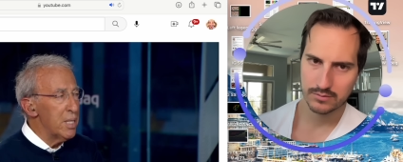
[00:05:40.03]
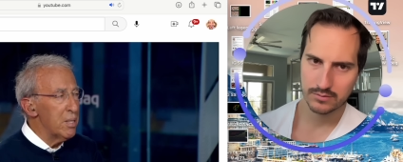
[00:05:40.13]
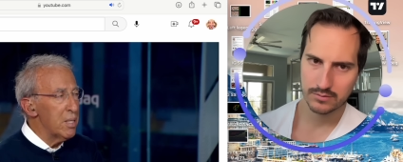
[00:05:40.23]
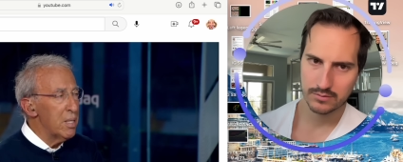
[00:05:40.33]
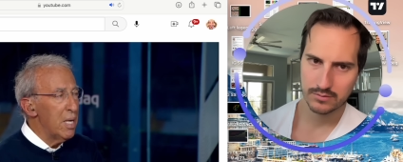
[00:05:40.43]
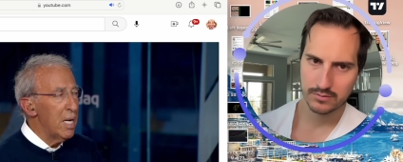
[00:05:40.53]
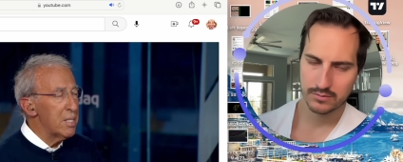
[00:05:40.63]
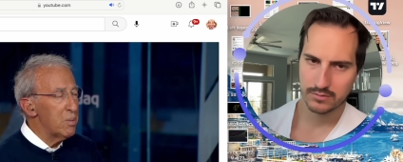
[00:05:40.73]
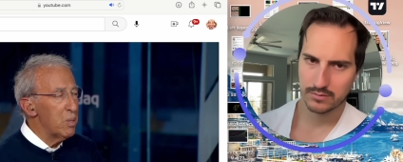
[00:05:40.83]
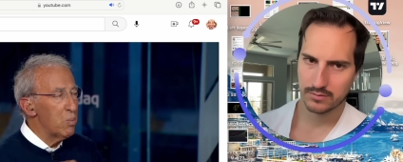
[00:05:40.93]
Speaker 1: year,
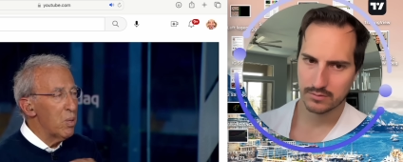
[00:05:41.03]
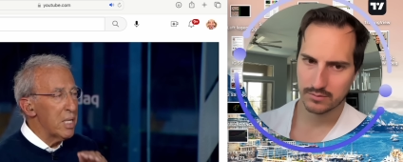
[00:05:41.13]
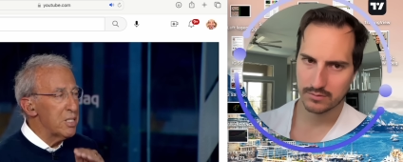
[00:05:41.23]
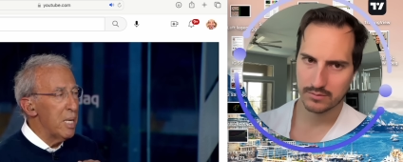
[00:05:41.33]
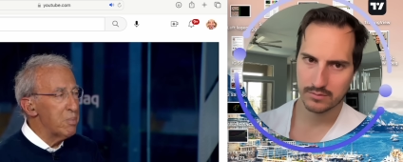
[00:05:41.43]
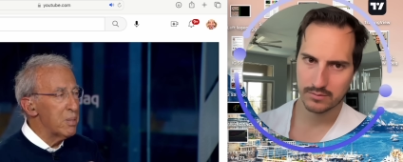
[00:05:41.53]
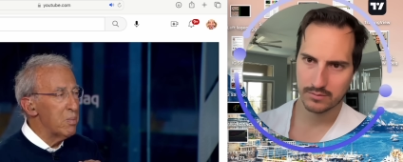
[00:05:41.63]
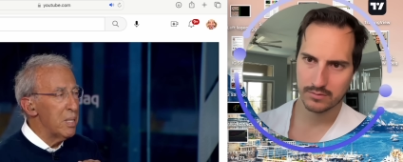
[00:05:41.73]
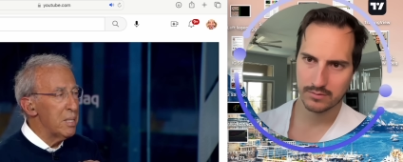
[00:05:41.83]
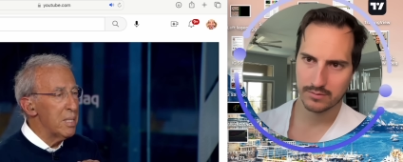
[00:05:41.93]
with one
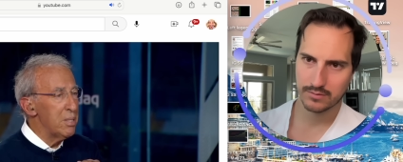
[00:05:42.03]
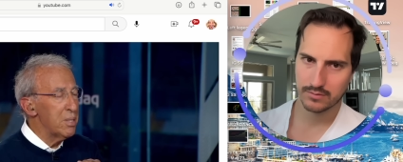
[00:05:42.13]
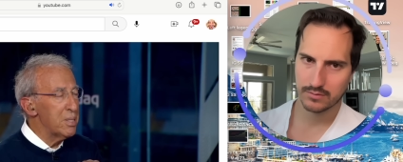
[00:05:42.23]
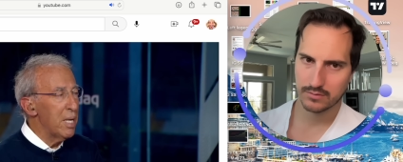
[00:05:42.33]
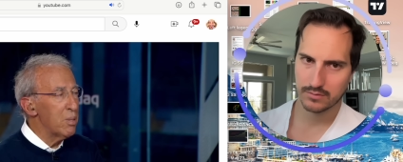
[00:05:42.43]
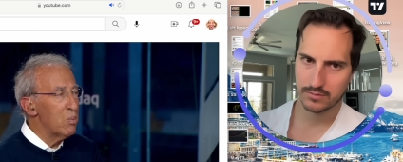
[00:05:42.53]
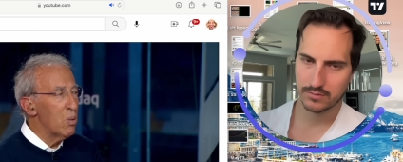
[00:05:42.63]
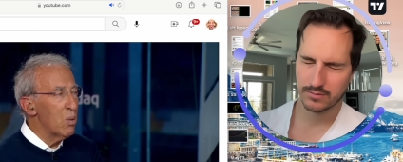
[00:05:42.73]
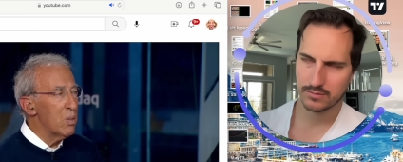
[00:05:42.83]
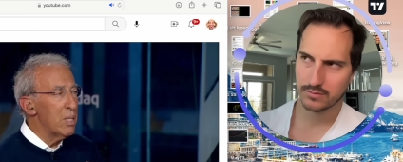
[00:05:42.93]
exception, when they took down the
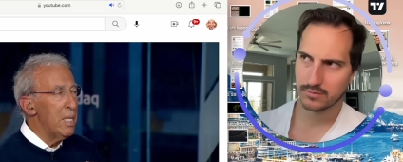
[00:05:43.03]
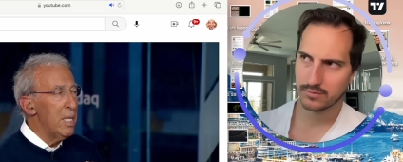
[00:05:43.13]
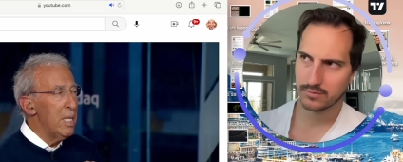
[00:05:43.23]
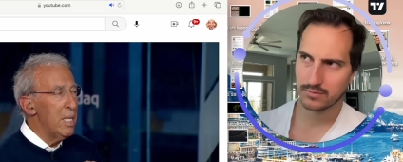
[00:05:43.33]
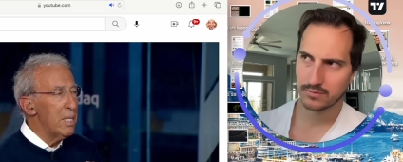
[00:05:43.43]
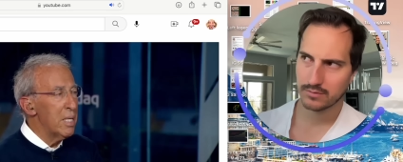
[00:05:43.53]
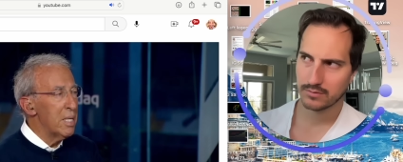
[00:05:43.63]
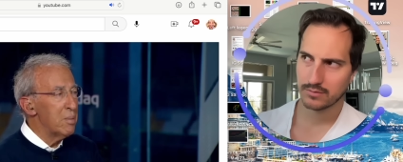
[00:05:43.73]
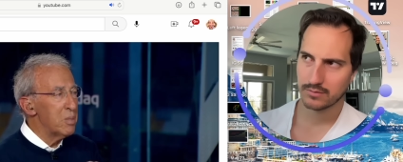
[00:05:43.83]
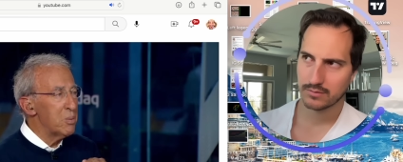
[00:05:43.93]
wall in
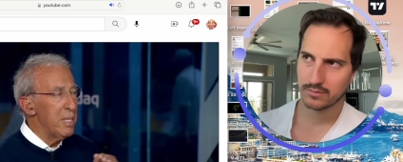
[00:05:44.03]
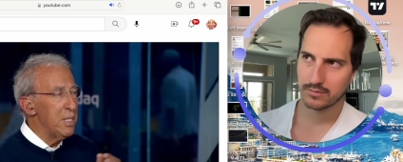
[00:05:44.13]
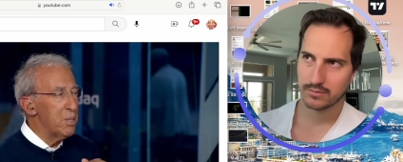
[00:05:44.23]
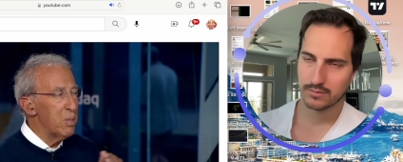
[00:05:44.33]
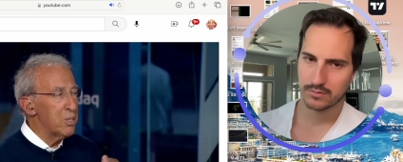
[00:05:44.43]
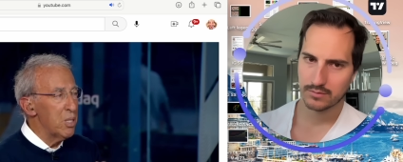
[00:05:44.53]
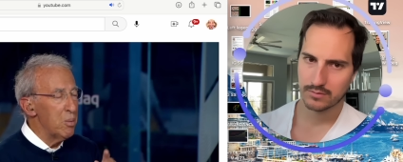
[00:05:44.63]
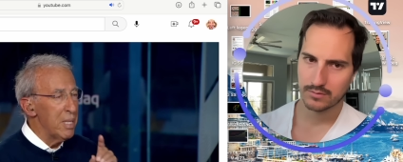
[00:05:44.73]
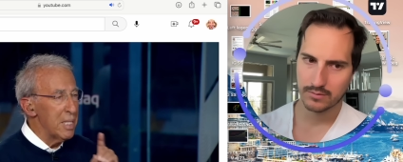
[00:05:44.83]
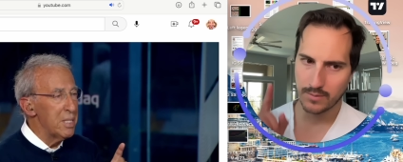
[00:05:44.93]
uh, between East and West
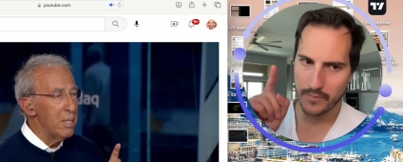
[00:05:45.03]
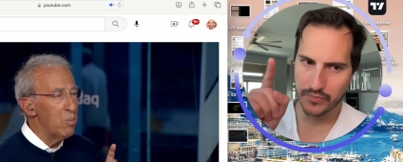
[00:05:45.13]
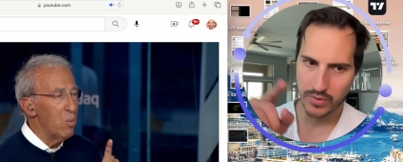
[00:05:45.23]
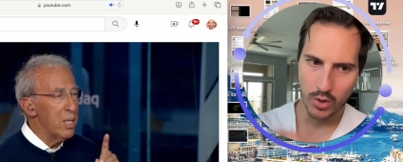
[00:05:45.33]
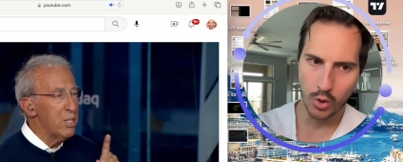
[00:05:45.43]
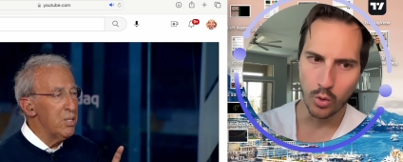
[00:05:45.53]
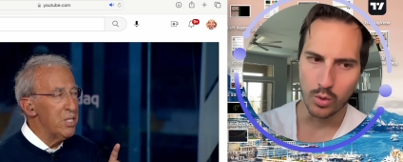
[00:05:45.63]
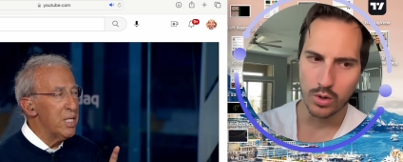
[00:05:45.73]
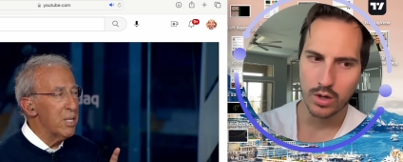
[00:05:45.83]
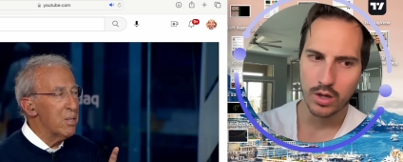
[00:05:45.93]
Germany. That's it. Ooh. One
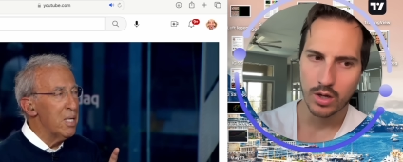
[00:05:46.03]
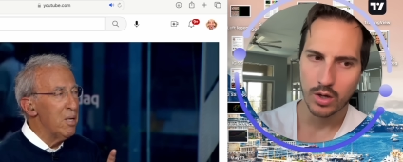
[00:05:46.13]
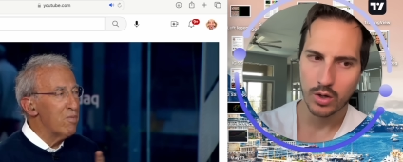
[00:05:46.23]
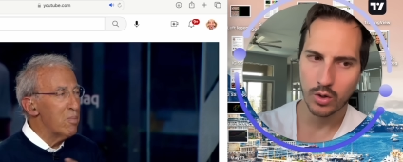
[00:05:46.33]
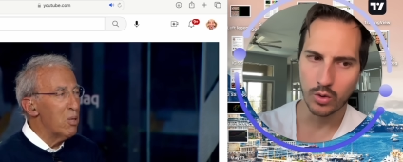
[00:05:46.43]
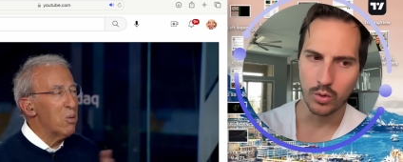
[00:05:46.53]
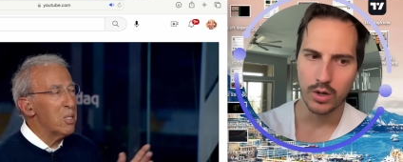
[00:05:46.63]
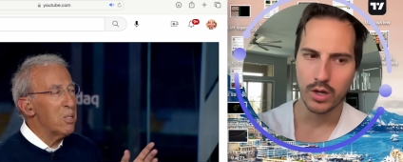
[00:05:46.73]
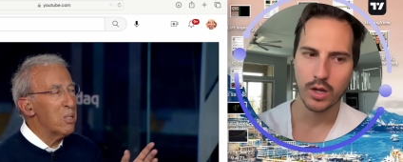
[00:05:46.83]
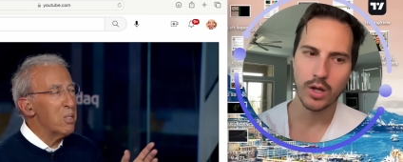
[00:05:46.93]
good
Speaker 2: year Ooh. from a whole.
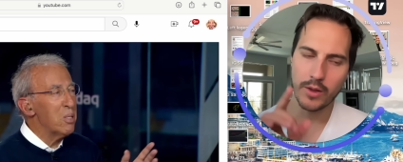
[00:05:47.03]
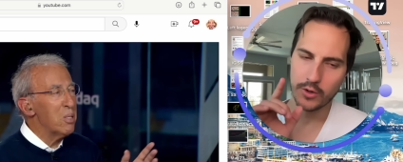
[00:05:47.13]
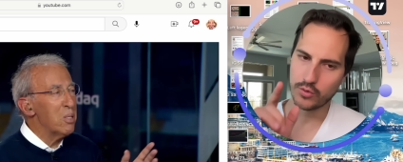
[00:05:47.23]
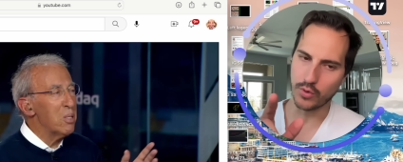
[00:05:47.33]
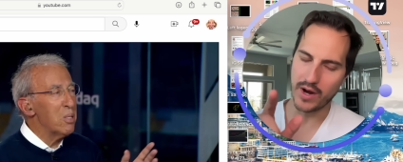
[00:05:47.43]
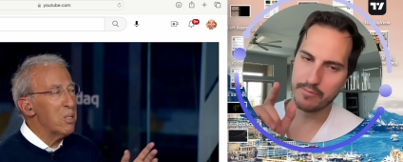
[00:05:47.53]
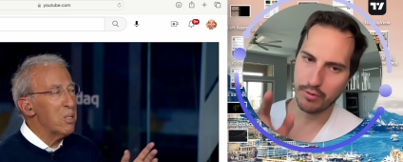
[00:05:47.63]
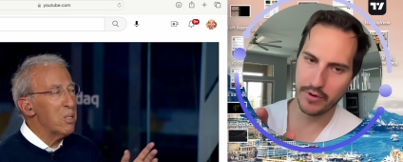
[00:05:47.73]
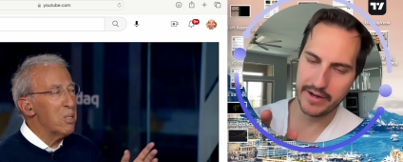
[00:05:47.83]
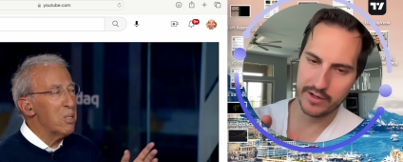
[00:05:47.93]
Great
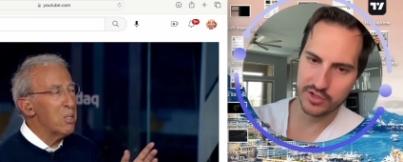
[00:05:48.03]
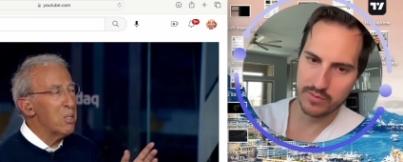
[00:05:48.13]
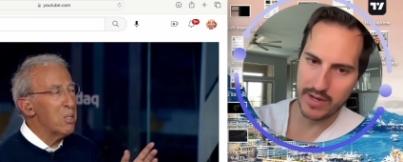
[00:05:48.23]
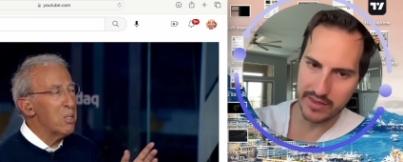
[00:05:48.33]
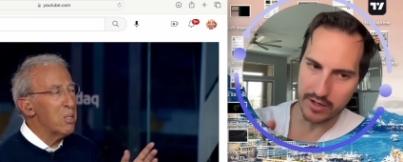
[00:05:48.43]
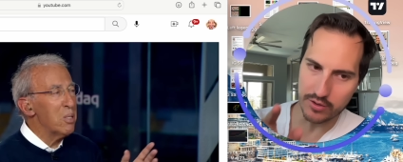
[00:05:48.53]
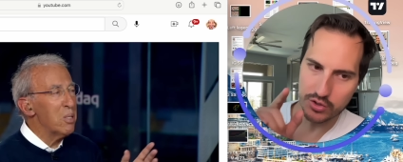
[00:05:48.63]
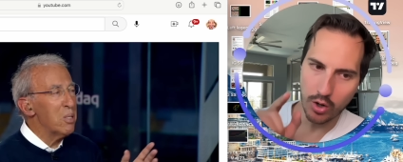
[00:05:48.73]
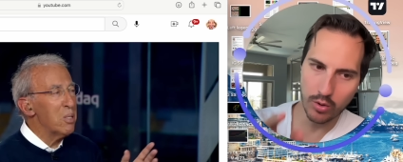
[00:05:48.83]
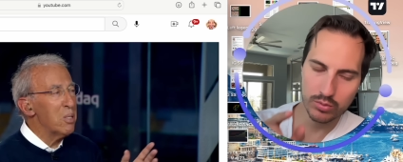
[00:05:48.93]
point you just made there.
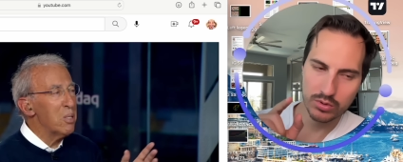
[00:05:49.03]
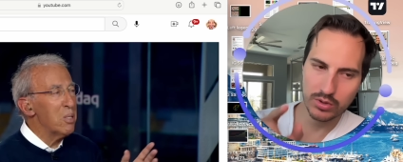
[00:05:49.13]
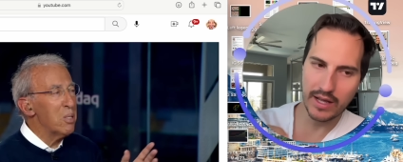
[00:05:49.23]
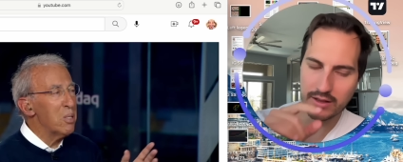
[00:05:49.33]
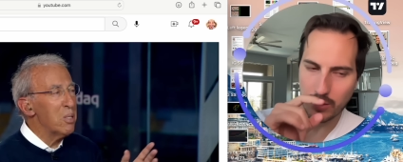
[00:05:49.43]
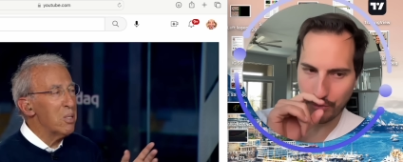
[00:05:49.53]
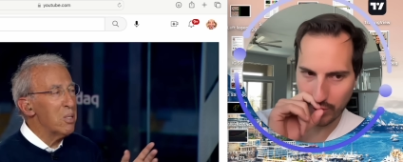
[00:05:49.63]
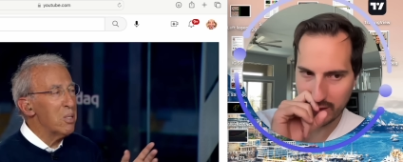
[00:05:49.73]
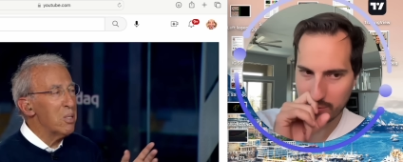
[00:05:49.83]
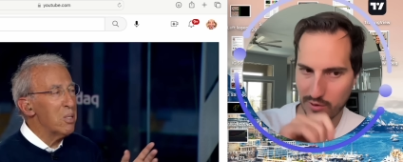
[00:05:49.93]
Don't let the point
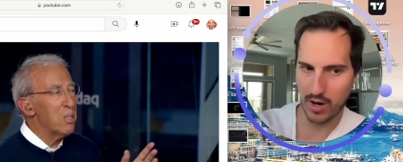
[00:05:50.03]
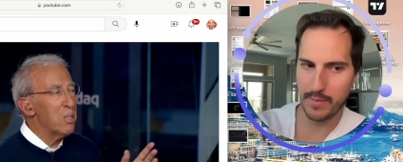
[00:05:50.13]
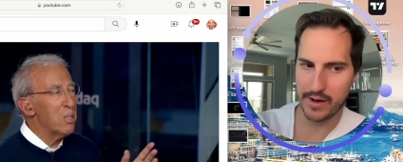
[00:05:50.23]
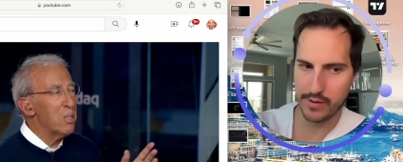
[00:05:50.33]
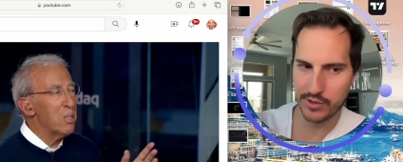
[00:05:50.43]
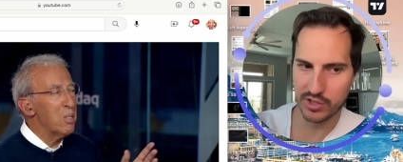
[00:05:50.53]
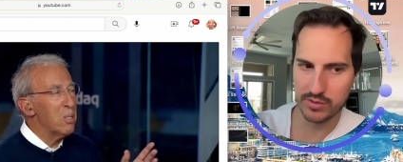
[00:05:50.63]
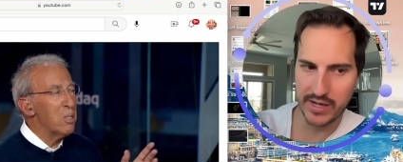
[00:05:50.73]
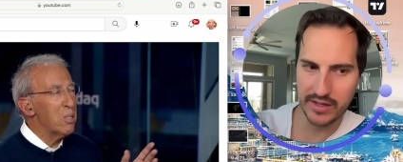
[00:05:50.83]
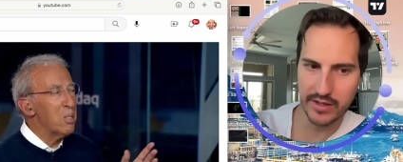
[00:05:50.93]
Ron Baron just
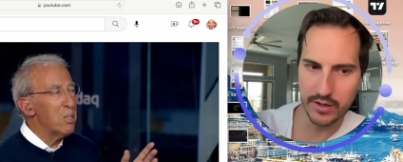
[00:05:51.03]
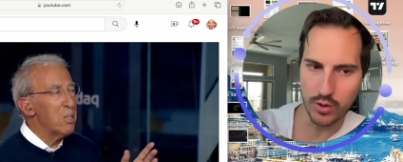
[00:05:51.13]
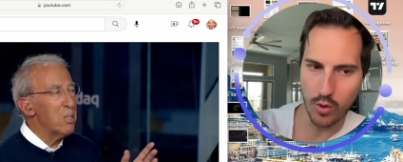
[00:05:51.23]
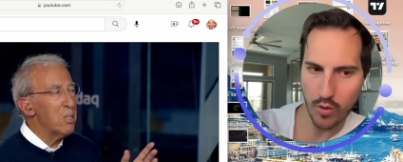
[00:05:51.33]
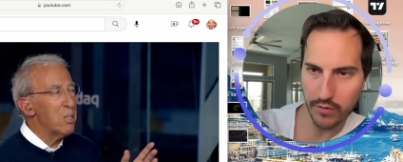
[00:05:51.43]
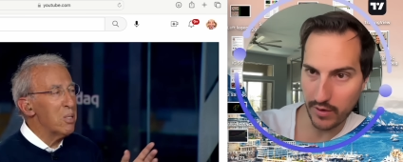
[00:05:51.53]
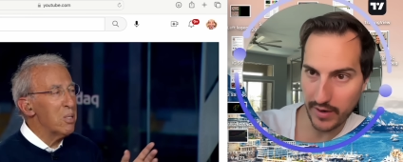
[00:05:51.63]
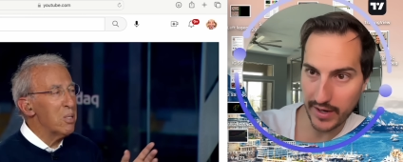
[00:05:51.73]
made there go over your head.